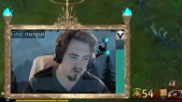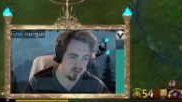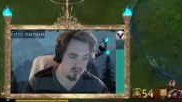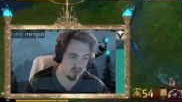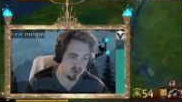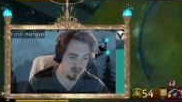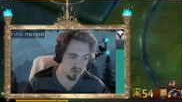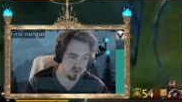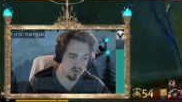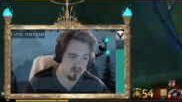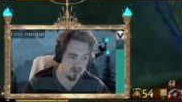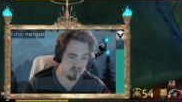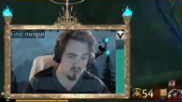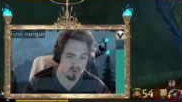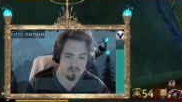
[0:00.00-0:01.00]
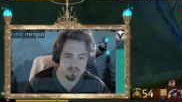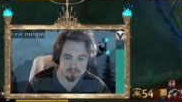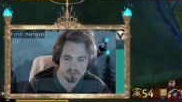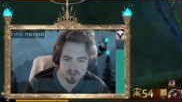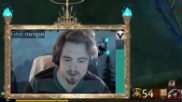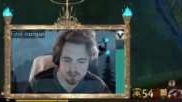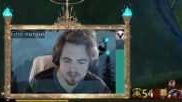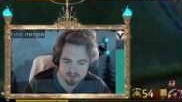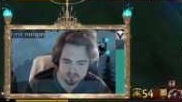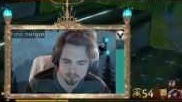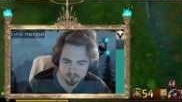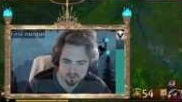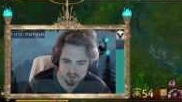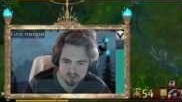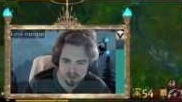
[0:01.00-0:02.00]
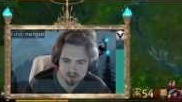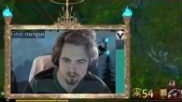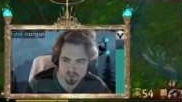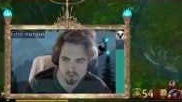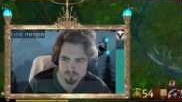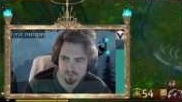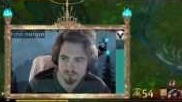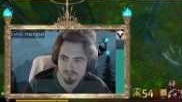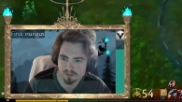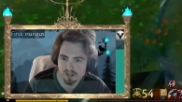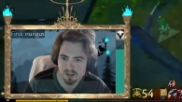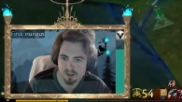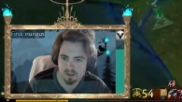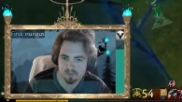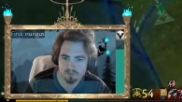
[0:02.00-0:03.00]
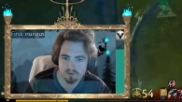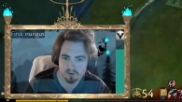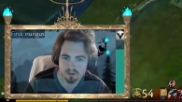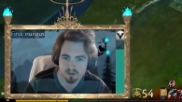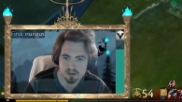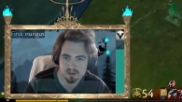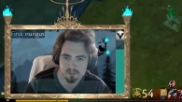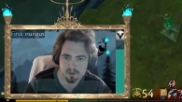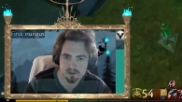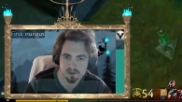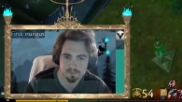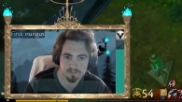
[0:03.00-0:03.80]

scanners. You can do that with Griffin flying, yes, but you can't Griffin fly if you're in combat.